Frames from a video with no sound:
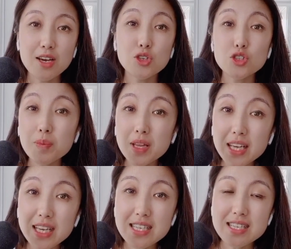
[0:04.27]
Could you
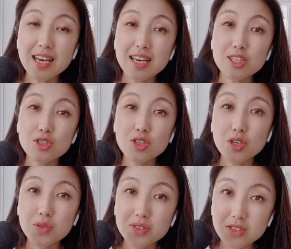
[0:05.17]
please
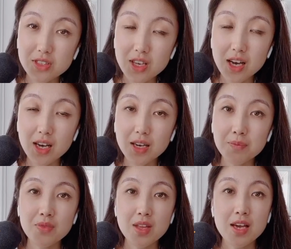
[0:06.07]
introduce a